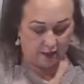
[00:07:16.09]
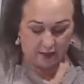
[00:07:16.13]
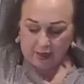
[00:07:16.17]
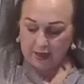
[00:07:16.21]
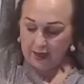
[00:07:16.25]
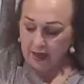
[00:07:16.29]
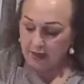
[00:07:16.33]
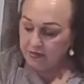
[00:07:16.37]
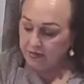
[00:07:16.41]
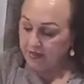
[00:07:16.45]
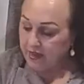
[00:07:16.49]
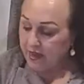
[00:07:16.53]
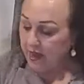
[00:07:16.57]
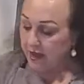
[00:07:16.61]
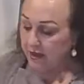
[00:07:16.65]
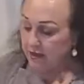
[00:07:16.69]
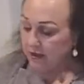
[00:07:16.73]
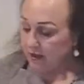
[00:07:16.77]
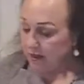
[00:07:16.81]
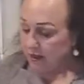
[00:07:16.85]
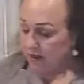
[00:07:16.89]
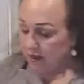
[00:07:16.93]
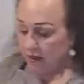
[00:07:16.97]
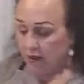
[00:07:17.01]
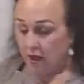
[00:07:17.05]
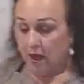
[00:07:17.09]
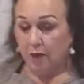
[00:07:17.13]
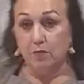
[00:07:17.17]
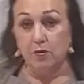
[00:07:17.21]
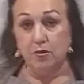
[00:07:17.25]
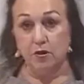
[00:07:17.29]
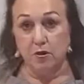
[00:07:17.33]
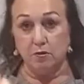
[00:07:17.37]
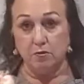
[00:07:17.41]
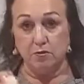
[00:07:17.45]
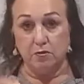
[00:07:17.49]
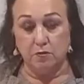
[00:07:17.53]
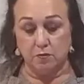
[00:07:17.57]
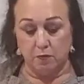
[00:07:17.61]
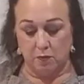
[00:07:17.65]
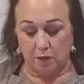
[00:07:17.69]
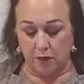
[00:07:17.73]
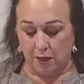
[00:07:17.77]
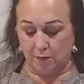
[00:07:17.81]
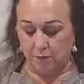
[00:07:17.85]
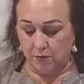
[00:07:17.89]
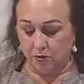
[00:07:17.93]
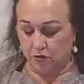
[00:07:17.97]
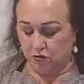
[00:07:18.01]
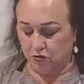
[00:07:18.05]
And then I'm
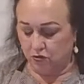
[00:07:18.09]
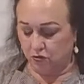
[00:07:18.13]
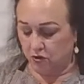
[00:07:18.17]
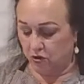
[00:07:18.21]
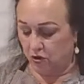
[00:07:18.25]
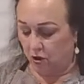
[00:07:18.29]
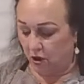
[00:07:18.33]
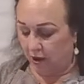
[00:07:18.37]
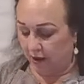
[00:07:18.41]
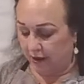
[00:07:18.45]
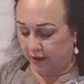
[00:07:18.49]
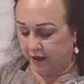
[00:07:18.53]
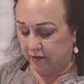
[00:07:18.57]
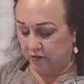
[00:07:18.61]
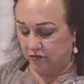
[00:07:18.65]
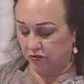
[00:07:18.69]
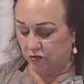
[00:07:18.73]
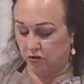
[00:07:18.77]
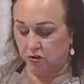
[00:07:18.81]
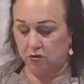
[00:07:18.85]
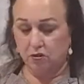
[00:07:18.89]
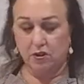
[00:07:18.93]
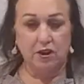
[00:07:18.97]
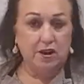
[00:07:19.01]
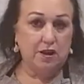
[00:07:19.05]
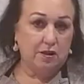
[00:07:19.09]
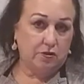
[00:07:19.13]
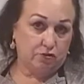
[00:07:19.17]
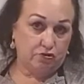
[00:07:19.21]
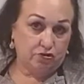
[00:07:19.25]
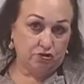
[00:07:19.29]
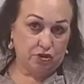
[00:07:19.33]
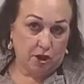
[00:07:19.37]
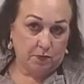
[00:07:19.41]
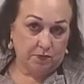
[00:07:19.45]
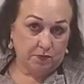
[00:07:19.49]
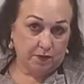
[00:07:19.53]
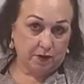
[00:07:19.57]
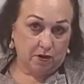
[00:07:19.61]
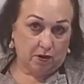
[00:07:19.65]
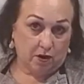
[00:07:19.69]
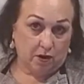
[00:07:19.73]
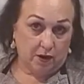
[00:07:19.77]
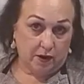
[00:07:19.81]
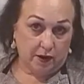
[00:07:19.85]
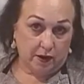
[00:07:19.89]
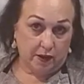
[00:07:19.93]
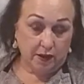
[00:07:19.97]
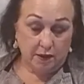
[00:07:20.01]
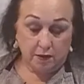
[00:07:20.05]
gonna do garlic. So you can either chop your
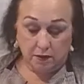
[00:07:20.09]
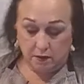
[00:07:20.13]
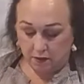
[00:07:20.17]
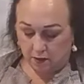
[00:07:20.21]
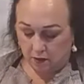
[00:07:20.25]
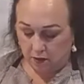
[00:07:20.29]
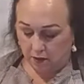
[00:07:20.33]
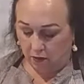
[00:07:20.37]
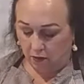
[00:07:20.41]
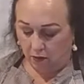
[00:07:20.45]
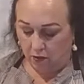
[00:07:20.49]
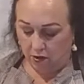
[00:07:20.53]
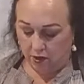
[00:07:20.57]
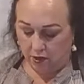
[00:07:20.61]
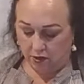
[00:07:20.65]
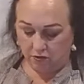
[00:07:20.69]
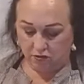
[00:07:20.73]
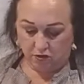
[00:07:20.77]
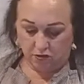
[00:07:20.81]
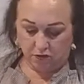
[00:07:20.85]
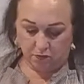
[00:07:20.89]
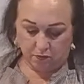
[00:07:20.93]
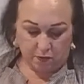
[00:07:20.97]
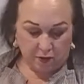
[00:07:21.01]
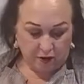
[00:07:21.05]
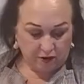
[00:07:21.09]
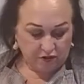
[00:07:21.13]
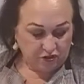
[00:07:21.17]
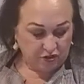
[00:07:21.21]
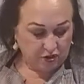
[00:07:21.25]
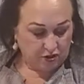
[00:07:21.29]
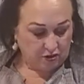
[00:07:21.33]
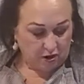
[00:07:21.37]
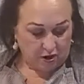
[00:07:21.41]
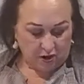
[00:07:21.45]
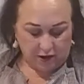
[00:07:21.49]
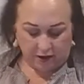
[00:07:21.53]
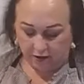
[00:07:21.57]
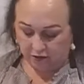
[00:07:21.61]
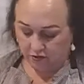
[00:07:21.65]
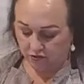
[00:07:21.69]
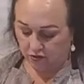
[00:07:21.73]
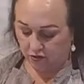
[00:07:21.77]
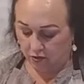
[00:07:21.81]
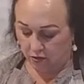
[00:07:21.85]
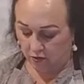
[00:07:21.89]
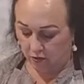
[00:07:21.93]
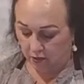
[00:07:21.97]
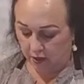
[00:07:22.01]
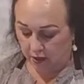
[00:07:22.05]
garlic or you can just press your garlic.
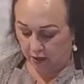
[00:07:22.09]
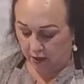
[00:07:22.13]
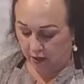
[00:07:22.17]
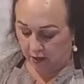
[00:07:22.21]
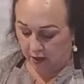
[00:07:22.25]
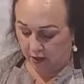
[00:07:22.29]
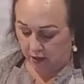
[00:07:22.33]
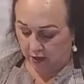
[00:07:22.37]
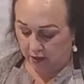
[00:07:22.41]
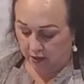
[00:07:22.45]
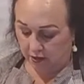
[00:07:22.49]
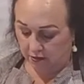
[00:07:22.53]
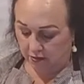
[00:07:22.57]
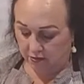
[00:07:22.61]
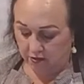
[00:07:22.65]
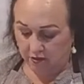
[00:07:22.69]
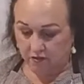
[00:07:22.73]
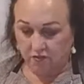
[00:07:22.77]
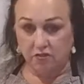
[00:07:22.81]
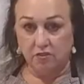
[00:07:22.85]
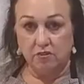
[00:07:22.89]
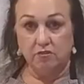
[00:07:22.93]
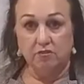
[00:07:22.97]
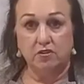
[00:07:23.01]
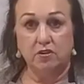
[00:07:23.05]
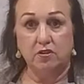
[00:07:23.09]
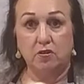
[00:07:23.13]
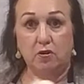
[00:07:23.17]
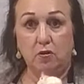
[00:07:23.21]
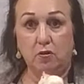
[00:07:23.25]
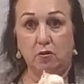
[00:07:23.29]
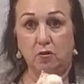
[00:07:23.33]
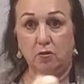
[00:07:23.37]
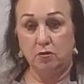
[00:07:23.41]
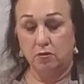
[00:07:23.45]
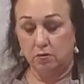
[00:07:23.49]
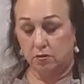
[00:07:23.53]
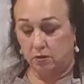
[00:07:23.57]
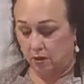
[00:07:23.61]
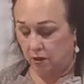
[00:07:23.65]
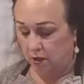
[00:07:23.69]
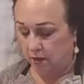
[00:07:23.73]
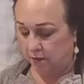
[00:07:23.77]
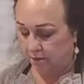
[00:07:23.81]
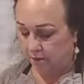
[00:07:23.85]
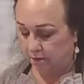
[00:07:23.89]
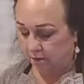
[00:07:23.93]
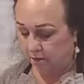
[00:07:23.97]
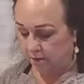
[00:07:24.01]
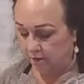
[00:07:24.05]
So this is a whole
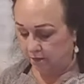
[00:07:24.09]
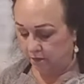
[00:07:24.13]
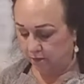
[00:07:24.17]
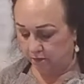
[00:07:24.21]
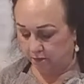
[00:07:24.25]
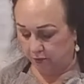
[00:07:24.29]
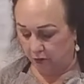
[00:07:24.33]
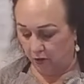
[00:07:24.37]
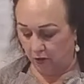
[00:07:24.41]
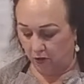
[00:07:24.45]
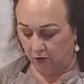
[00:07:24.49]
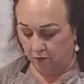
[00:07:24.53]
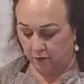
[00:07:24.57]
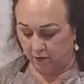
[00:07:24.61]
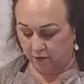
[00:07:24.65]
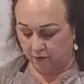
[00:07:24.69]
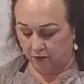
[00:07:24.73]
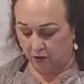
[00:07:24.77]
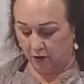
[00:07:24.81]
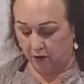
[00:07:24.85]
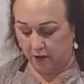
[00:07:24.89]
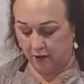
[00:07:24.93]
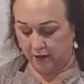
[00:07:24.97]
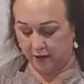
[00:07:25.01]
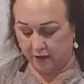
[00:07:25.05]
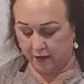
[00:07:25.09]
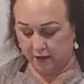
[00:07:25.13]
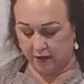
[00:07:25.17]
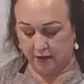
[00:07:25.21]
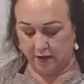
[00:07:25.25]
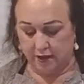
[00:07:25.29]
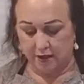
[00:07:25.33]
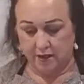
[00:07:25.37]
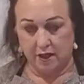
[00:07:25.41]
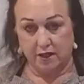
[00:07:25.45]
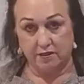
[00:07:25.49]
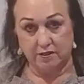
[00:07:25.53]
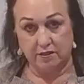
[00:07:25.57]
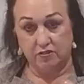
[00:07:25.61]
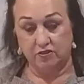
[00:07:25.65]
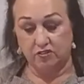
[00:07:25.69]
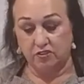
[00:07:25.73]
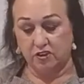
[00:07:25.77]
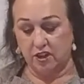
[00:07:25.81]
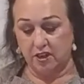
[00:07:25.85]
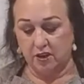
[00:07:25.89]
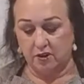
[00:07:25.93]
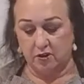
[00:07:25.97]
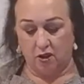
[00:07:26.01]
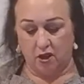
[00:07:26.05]
bulb of garlic, and I got the
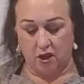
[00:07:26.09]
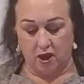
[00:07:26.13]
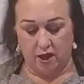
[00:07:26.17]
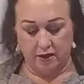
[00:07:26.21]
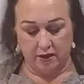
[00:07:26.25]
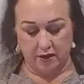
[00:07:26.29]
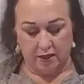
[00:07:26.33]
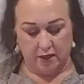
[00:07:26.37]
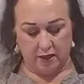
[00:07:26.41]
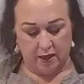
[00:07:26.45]
skin on.